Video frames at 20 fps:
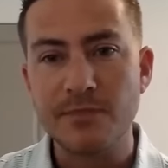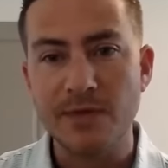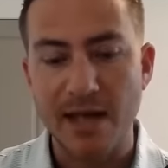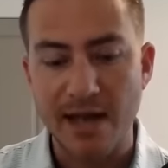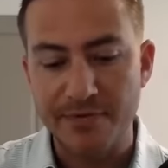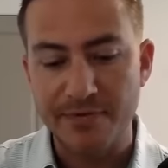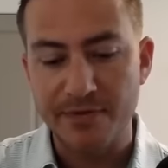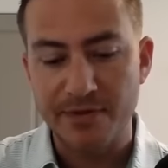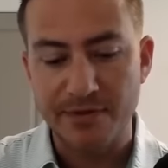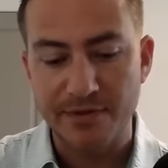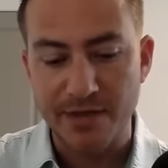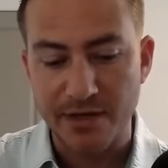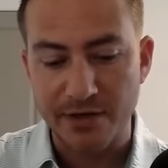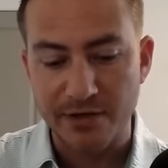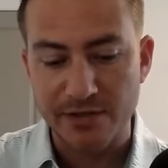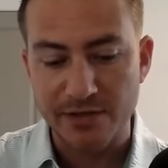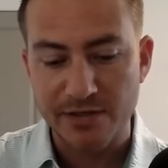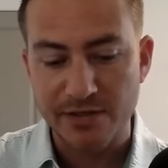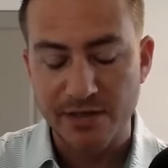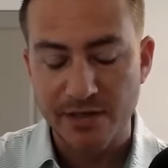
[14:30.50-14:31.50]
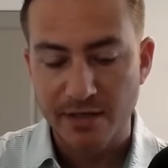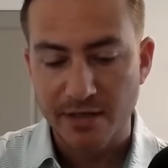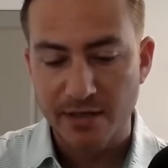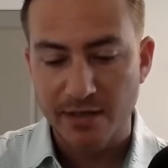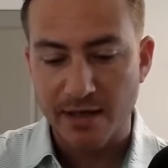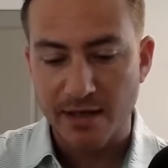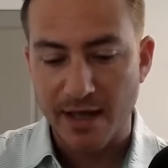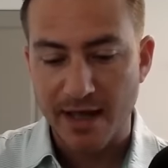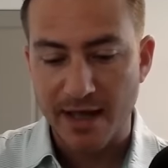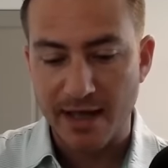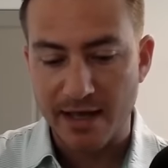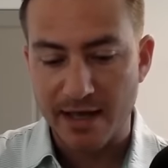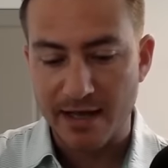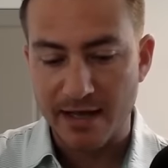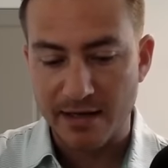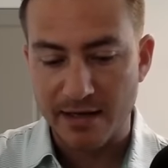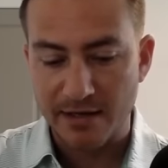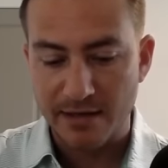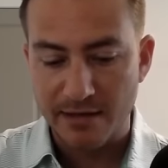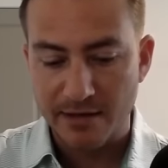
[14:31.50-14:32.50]
And there's
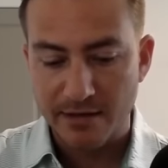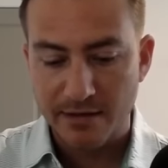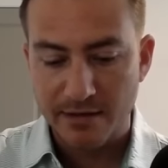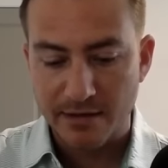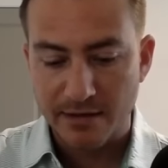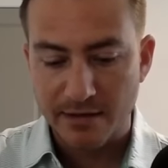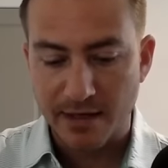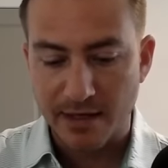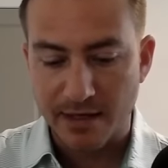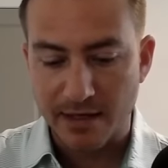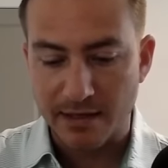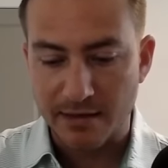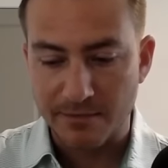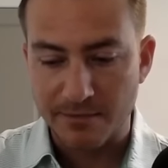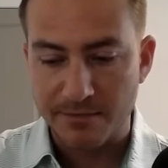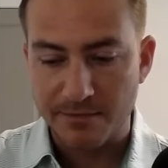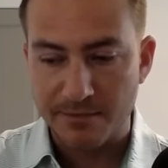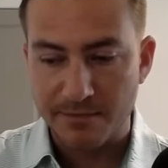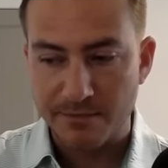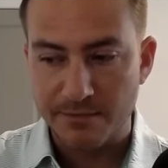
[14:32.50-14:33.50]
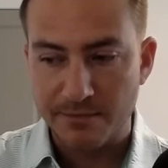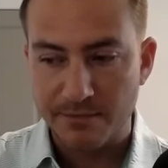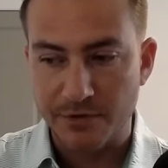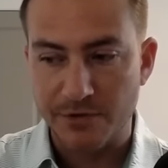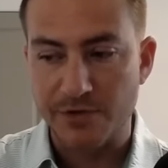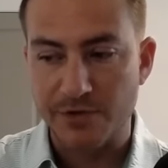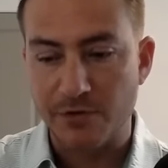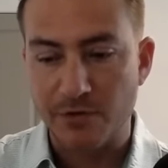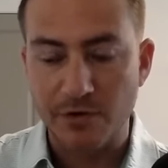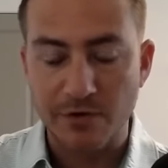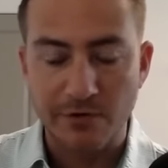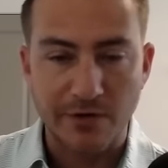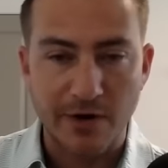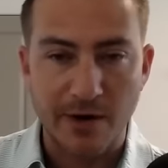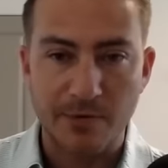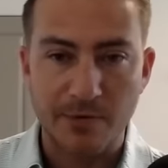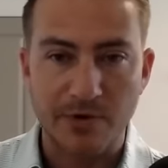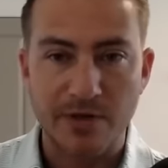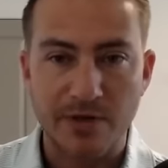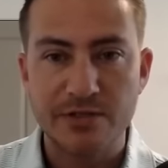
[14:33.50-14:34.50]
an order of
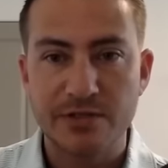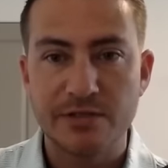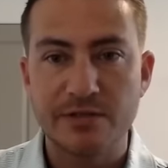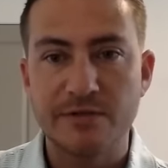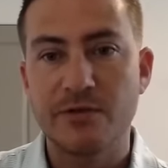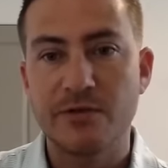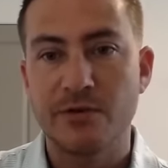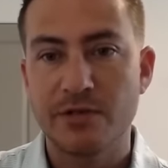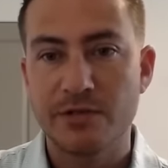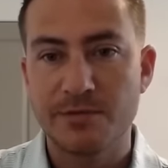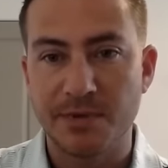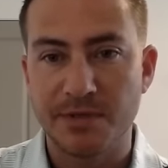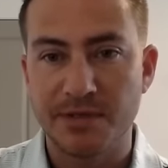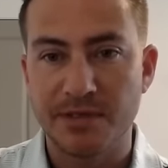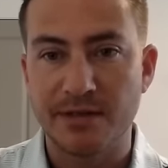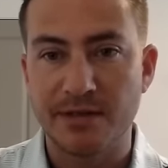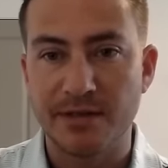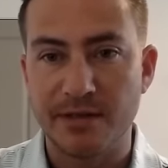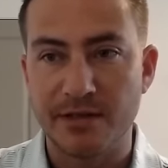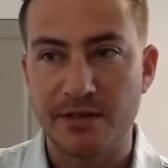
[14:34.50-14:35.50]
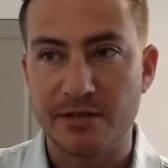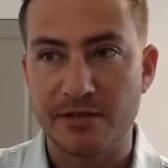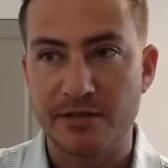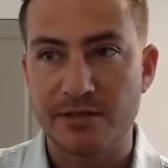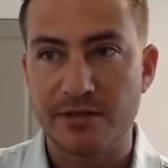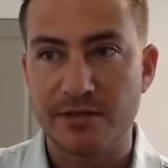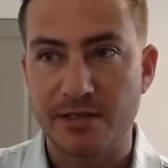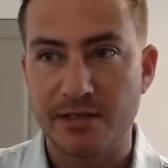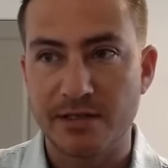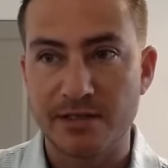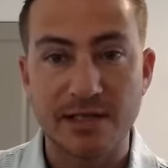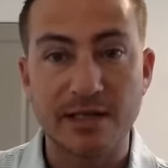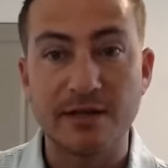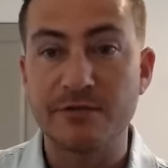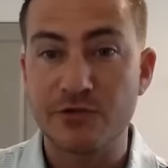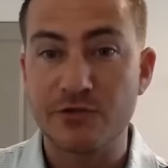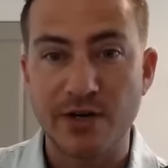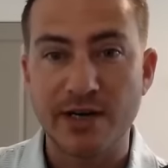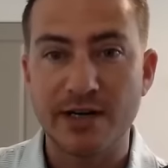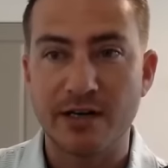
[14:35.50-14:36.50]
operations, of course, but then there's a set
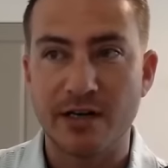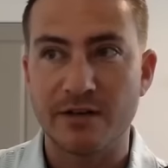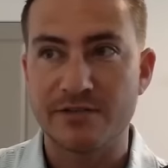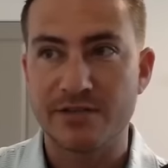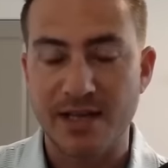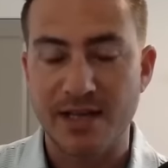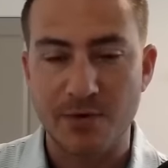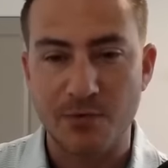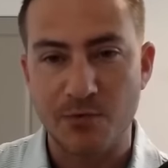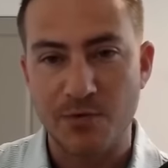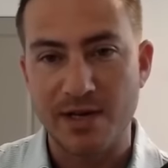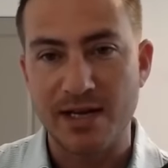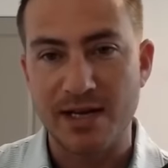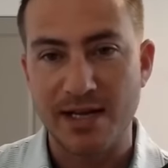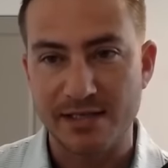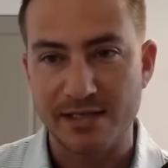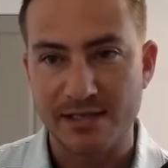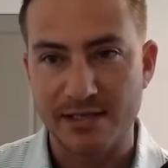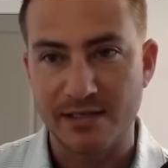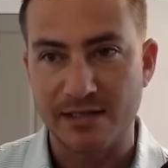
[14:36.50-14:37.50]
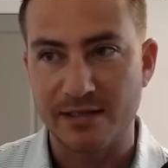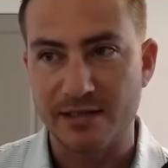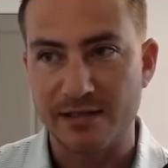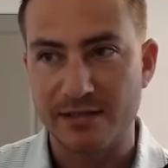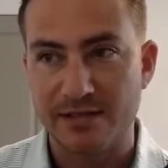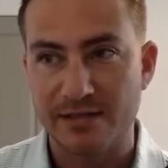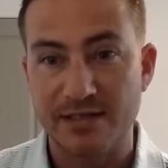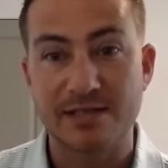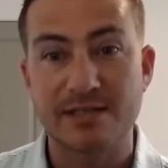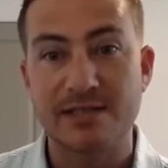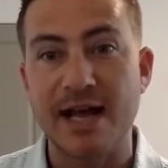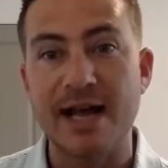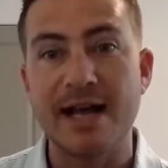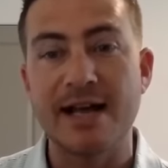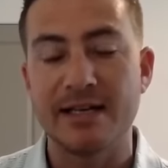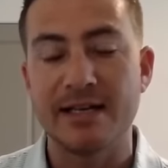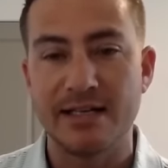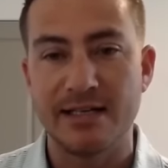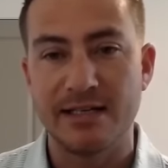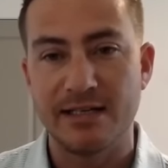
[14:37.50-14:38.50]
of trade-offs that we as a
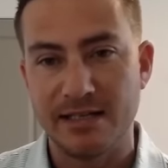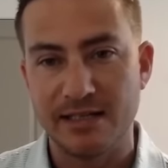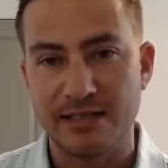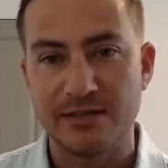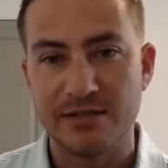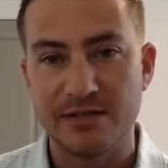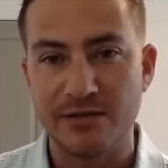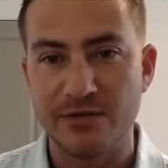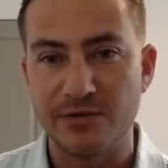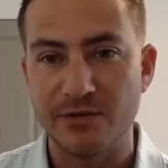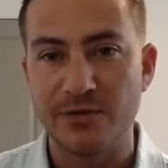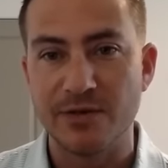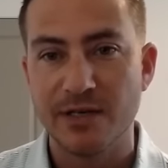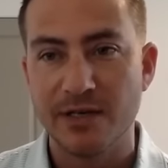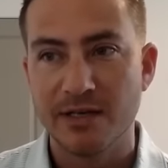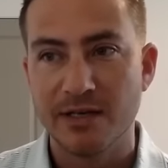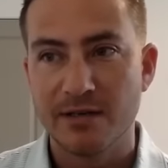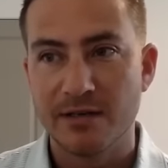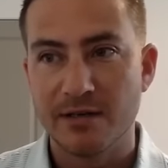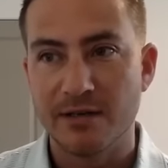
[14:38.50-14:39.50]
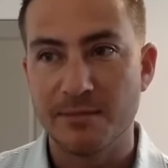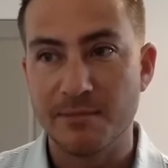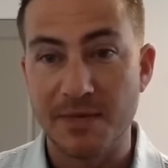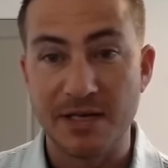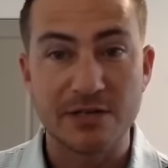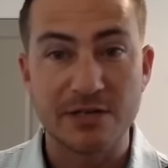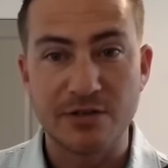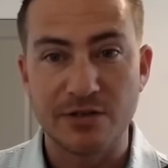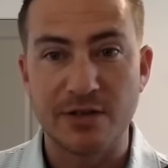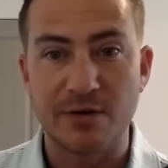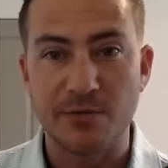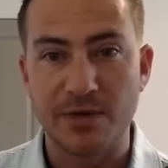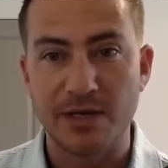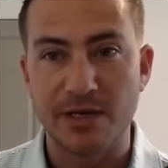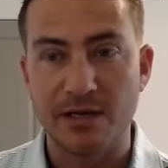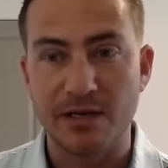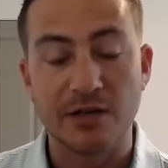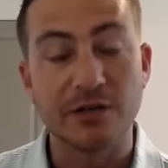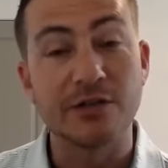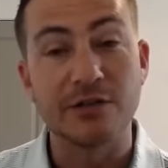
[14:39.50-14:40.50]
society need to make sure that
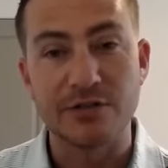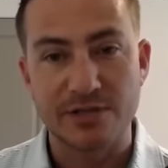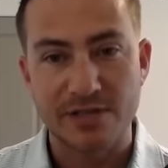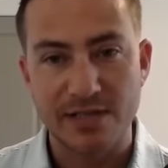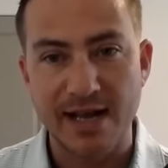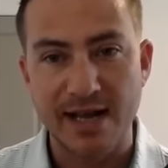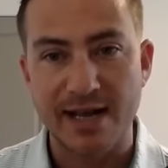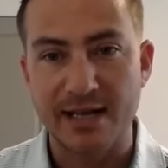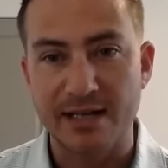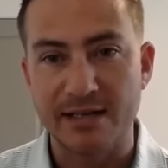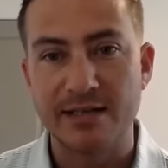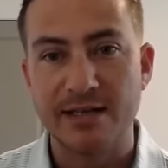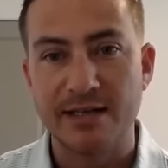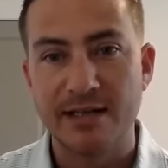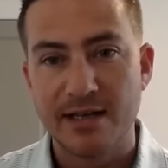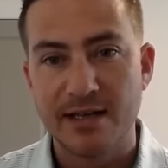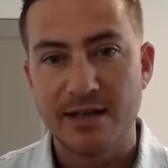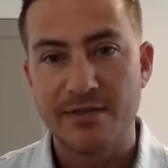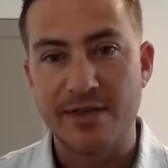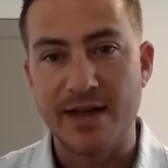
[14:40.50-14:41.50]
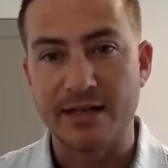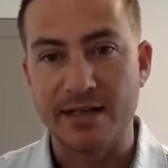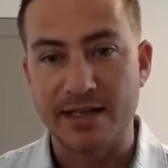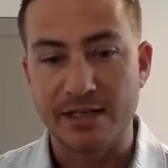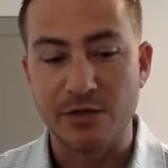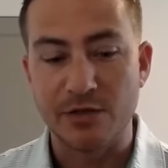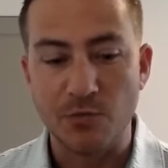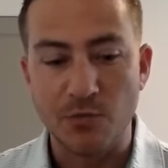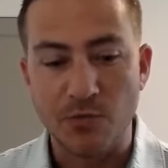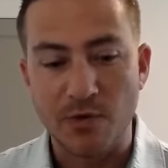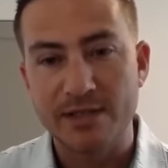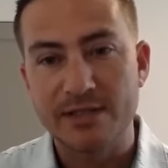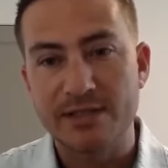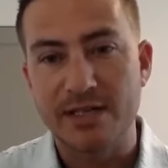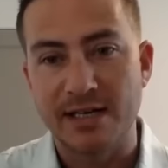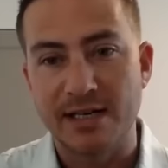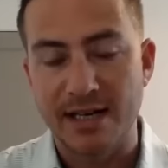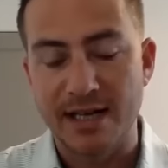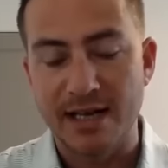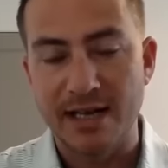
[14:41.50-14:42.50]
we understand, that like you want
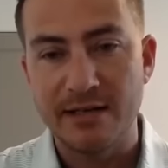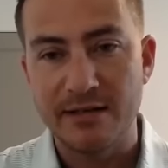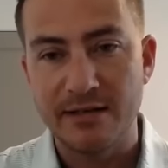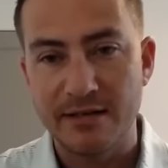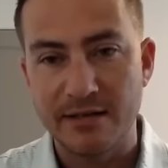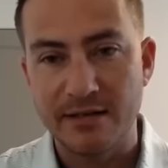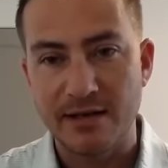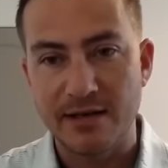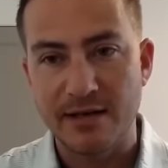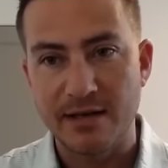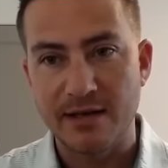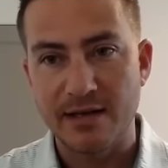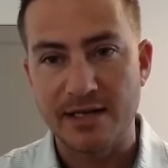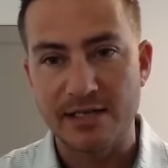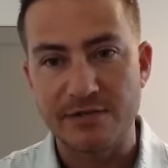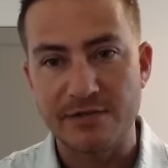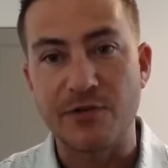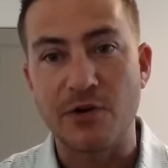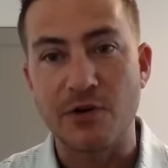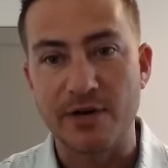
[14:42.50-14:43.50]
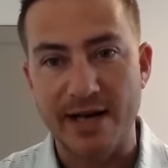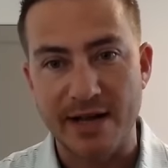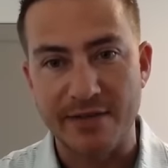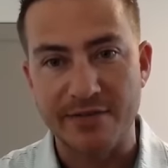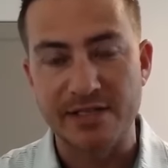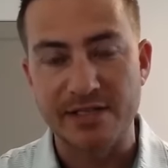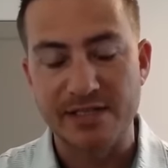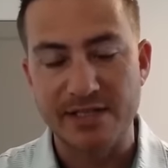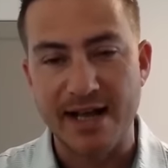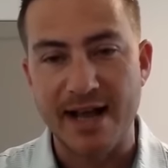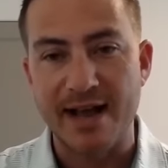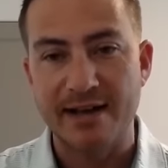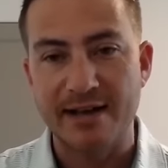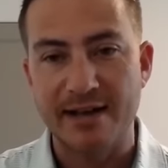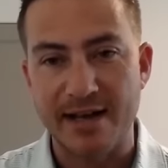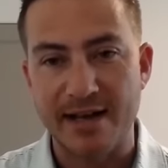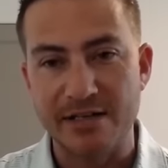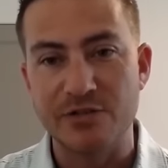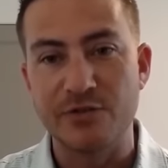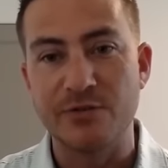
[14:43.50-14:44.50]
to get as far down the stack
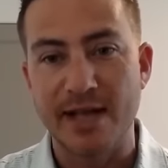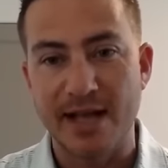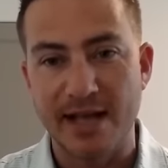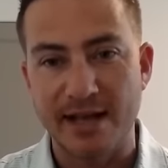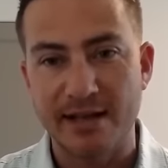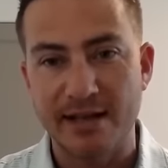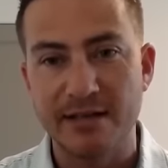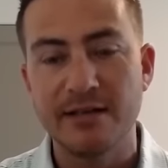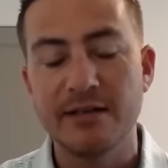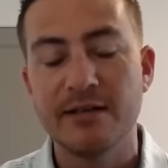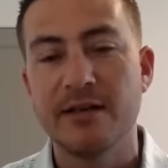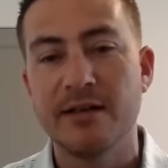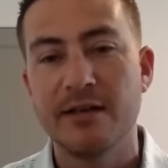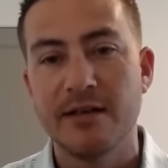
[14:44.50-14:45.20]
as you can.